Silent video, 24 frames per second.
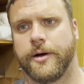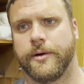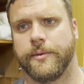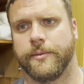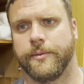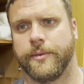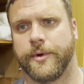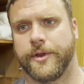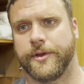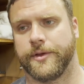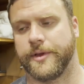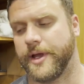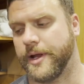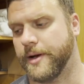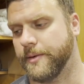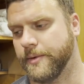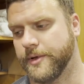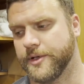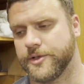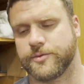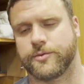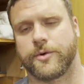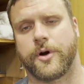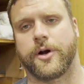whether that
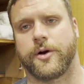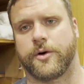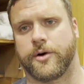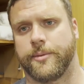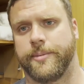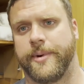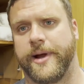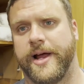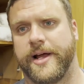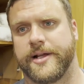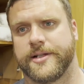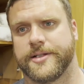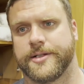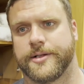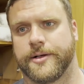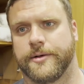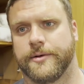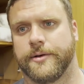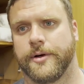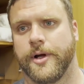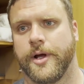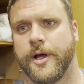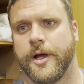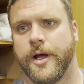is run or pass.
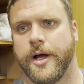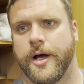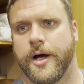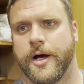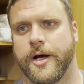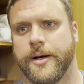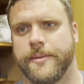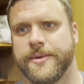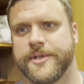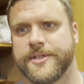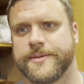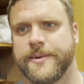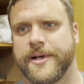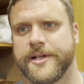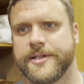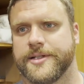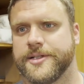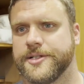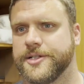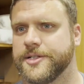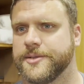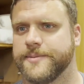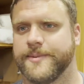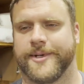So his
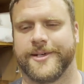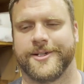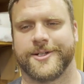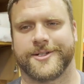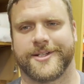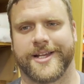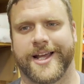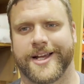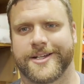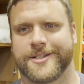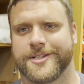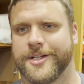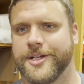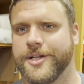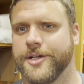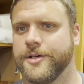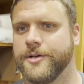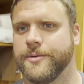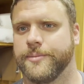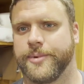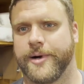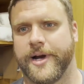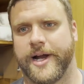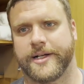message has been just
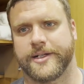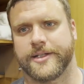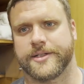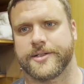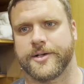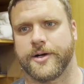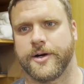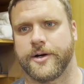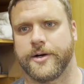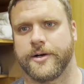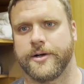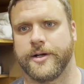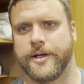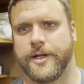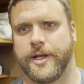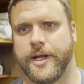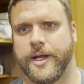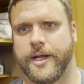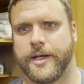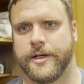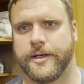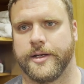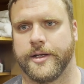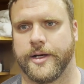execute, practice hard,
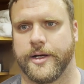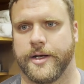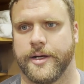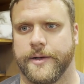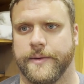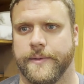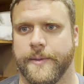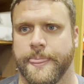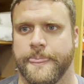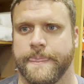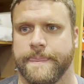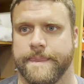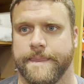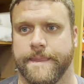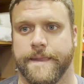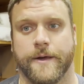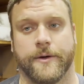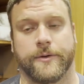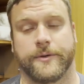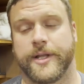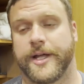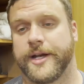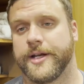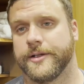and, you
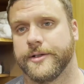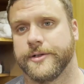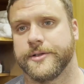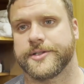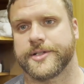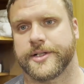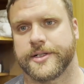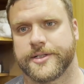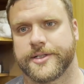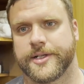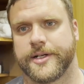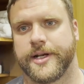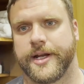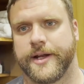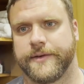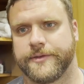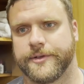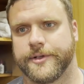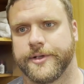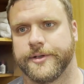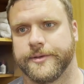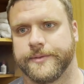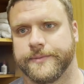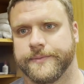know, let it loose on Sunday
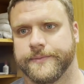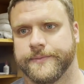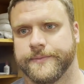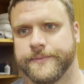afternoon.